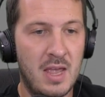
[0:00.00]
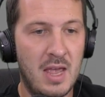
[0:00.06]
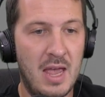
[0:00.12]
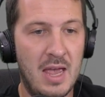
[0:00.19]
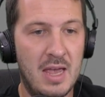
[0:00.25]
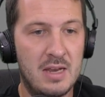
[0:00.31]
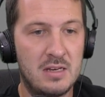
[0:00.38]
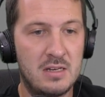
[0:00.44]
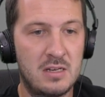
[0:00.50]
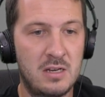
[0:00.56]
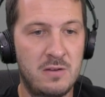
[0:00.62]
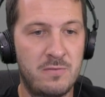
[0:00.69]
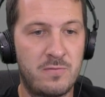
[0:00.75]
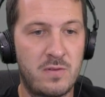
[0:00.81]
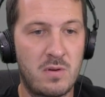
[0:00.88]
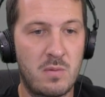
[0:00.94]
And
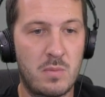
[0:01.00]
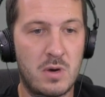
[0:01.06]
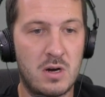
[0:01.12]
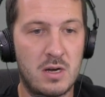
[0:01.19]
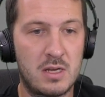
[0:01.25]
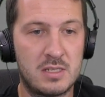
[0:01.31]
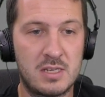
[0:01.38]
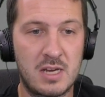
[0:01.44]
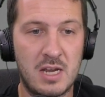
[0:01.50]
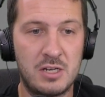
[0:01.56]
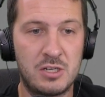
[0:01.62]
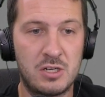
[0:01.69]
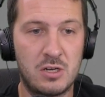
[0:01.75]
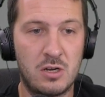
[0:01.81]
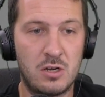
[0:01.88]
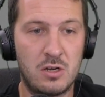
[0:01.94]
if my
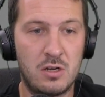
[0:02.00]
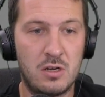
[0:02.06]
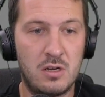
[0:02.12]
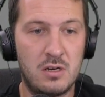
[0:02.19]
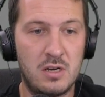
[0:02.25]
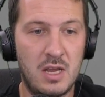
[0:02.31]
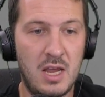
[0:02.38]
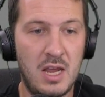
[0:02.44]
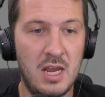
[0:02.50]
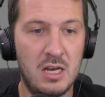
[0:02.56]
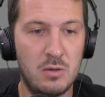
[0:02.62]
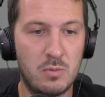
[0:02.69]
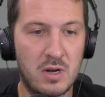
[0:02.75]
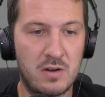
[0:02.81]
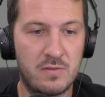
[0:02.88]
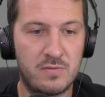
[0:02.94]
station heard any
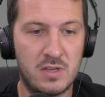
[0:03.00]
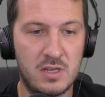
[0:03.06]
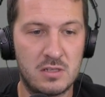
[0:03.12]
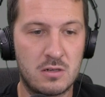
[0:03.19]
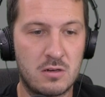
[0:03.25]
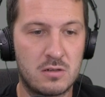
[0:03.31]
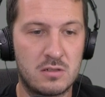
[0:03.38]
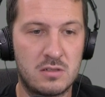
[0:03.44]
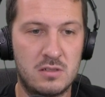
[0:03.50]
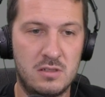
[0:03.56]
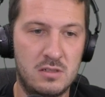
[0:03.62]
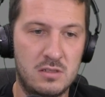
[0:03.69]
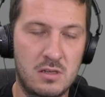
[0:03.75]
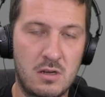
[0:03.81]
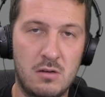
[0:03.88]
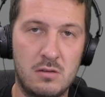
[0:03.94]
one of these
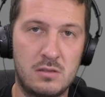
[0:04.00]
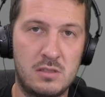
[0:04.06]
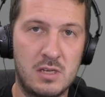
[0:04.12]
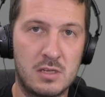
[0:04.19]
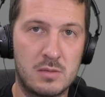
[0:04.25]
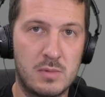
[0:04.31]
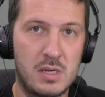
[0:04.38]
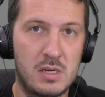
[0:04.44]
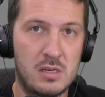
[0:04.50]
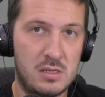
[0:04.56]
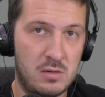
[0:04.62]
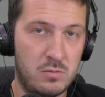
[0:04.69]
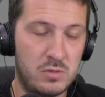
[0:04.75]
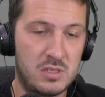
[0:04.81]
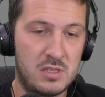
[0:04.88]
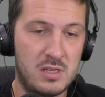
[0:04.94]
continents on six meters,
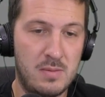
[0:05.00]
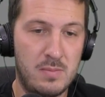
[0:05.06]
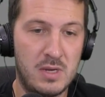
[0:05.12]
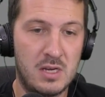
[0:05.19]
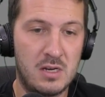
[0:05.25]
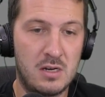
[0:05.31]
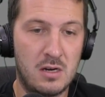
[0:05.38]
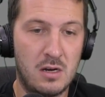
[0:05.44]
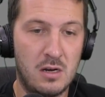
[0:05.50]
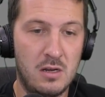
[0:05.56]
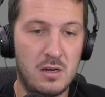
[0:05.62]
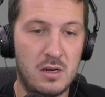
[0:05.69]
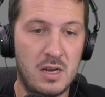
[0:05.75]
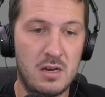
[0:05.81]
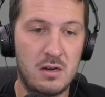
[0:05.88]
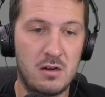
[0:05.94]
it would send me an
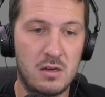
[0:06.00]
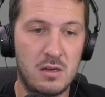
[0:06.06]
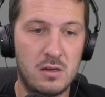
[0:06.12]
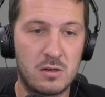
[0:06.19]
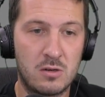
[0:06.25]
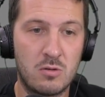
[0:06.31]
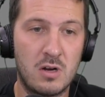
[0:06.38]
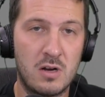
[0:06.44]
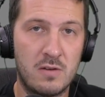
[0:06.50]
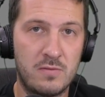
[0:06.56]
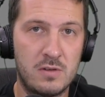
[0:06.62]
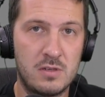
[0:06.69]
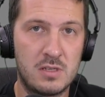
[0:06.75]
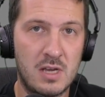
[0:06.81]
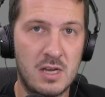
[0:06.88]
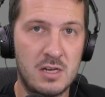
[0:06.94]
alert. And I heard quite a
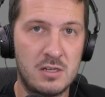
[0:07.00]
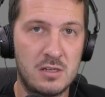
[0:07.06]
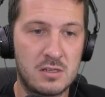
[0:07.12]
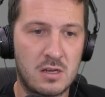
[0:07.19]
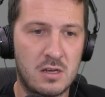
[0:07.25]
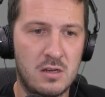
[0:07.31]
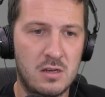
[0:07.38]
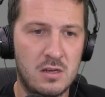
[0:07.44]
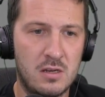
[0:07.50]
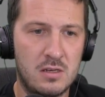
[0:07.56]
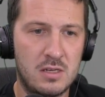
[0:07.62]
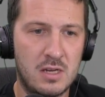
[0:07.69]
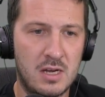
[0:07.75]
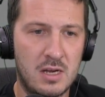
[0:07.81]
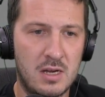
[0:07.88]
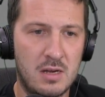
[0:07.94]
few stations. I heard
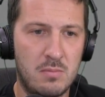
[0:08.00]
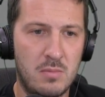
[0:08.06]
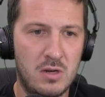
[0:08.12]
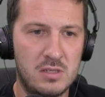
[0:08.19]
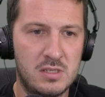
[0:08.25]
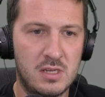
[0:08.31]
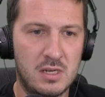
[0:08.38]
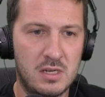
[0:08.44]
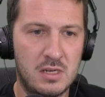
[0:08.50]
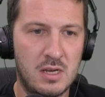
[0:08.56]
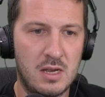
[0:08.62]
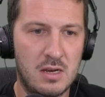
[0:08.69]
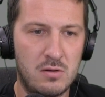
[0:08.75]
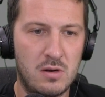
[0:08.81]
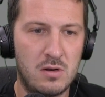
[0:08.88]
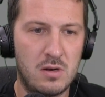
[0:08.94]
uh, mostly
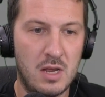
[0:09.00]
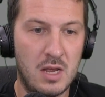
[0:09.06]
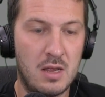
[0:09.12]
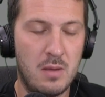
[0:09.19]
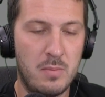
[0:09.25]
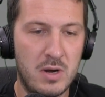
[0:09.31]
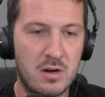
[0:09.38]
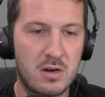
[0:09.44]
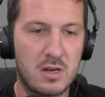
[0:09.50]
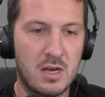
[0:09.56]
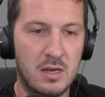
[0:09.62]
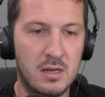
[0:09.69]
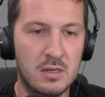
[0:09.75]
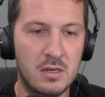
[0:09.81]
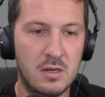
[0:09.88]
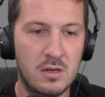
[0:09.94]
uh, uh America,
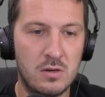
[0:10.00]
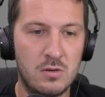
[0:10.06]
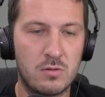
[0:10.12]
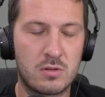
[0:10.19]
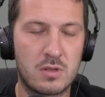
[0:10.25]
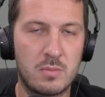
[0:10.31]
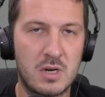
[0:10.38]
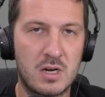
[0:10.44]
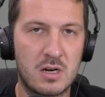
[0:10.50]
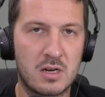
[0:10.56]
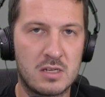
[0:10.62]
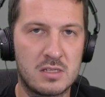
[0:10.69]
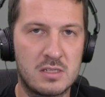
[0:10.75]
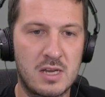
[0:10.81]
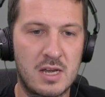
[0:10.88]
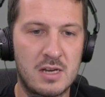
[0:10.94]
North
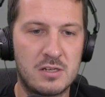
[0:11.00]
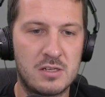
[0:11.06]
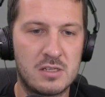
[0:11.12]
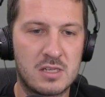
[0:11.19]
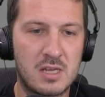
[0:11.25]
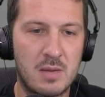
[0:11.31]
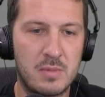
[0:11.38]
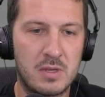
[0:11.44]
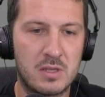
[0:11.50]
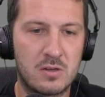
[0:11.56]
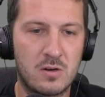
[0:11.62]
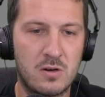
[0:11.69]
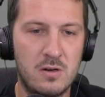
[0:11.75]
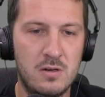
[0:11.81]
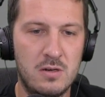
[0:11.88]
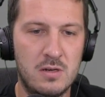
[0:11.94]
American stations coming
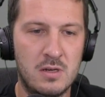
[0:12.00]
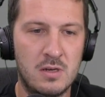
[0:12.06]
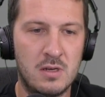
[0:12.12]
through,